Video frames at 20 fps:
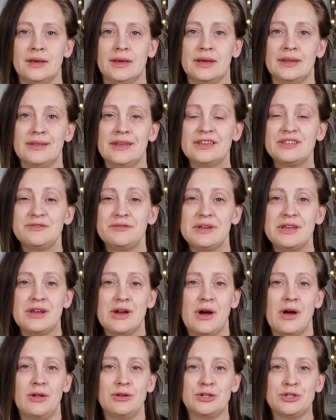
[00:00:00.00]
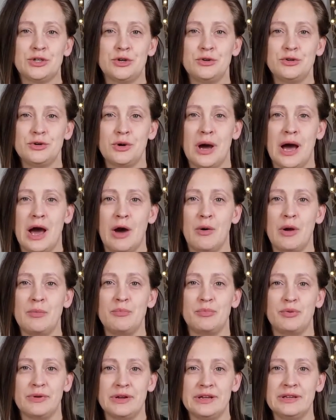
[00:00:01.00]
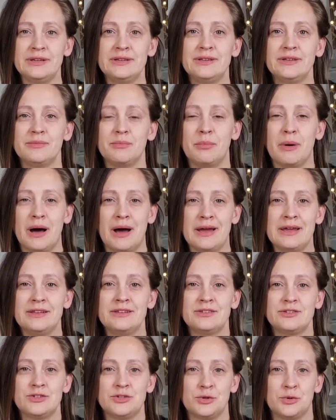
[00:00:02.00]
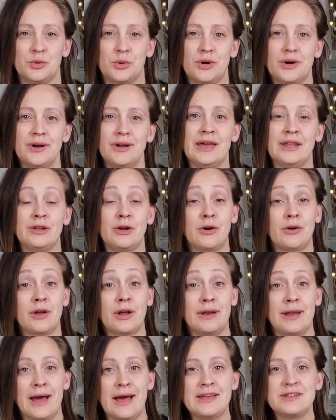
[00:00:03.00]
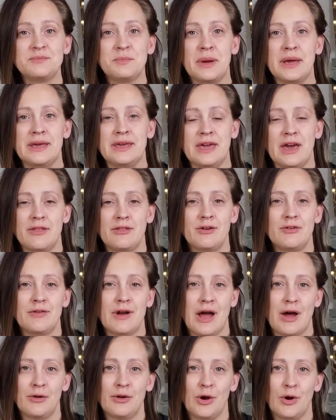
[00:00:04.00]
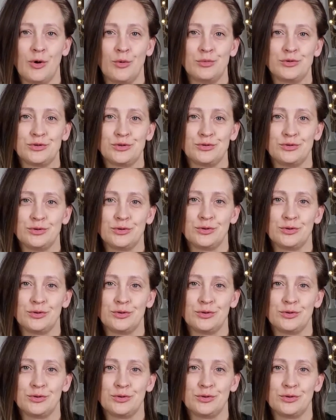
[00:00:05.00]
In this video, I'll show you how I print, bind, store, and organize my Gather Round Homeschool